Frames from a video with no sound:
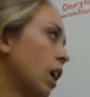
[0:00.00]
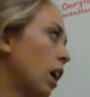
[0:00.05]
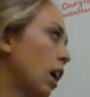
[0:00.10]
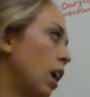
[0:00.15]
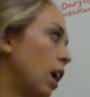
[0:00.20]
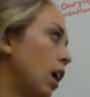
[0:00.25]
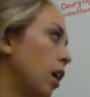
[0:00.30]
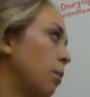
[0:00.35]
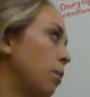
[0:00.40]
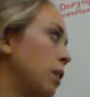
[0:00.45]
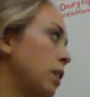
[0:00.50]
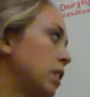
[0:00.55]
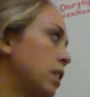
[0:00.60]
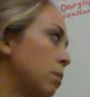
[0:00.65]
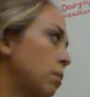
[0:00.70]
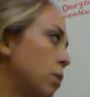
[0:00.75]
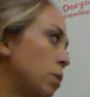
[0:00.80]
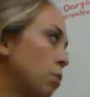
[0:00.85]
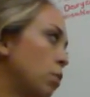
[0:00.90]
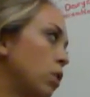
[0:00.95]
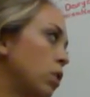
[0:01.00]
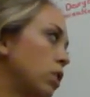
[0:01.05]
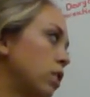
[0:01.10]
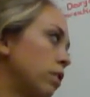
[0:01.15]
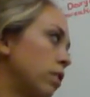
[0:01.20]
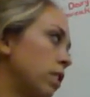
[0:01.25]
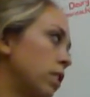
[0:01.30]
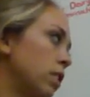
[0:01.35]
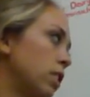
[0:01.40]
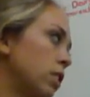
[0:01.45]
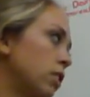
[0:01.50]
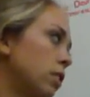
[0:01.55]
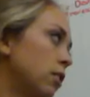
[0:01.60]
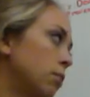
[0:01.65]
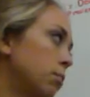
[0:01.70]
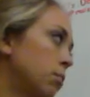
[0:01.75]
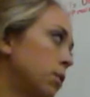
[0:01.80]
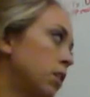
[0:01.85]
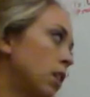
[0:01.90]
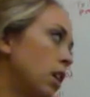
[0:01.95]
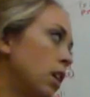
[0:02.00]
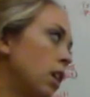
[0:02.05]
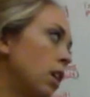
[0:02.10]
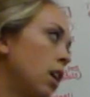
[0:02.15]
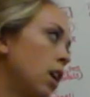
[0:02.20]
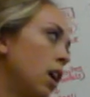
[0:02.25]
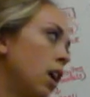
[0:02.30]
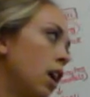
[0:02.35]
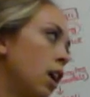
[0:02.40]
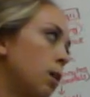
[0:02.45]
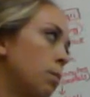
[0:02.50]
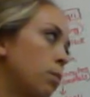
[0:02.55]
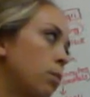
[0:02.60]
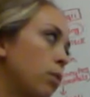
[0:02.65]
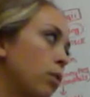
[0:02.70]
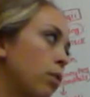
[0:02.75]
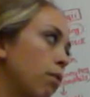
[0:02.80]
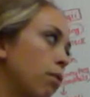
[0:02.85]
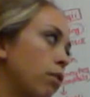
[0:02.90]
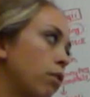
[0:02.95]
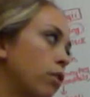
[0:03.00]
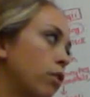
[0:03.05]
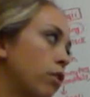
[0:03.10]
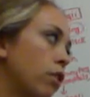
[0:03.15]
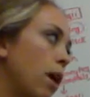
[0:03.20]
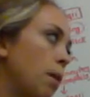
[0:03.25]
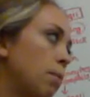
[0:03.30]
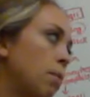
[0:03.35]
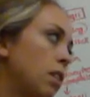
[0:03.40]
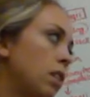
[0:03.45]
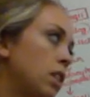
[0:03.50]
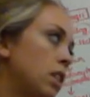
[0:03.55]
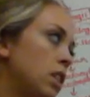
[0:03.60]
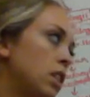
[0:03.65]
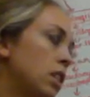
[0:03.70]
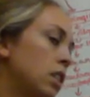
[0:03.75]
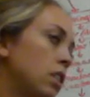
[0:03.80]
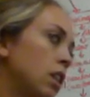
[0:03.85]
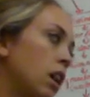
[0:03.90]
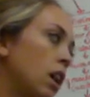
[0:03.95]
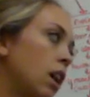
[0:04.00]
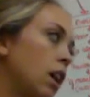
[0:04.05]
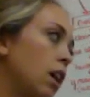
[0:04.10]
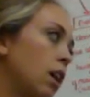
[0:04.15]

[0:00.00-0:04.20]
And some of the more severe symptoms are peripheral neuropathies,